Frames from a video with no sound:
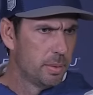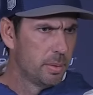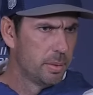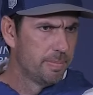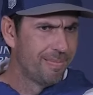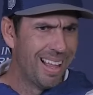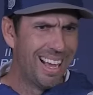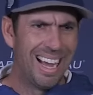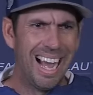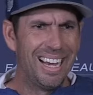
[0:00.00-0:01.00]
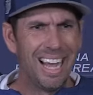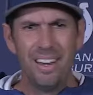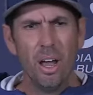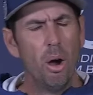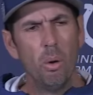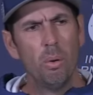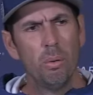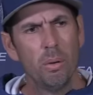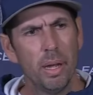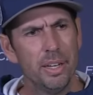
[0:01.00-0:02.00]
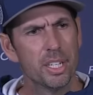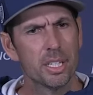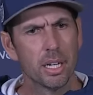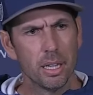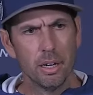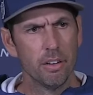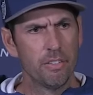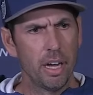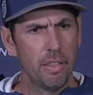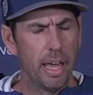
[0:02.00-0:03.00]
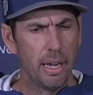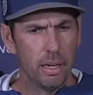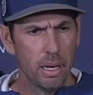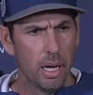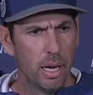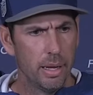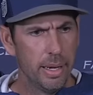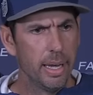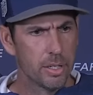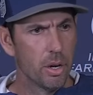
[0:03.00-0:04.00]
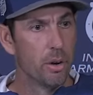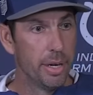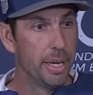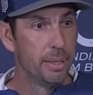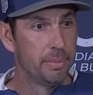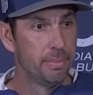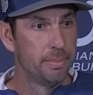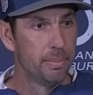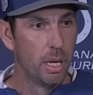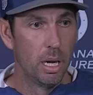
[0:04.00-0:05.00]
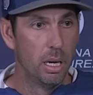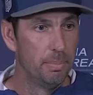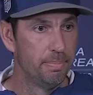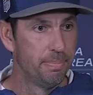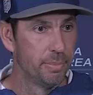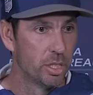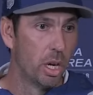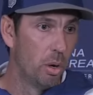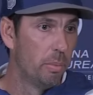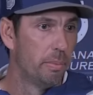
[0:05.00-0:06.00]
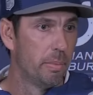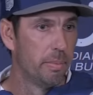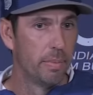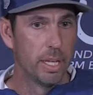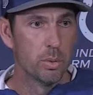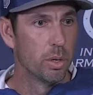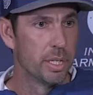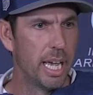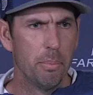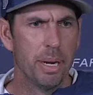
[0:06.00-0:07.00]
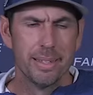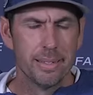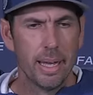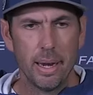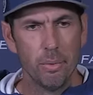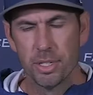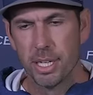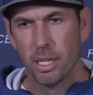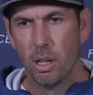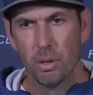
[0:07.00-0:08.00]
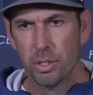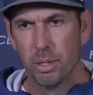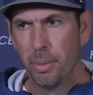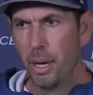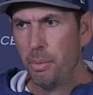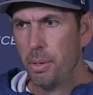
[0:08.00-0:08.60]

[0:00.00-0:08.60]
term? I know. And just to clarify that, he has a hernia. So that's where it's at, but I don't see it long term, no.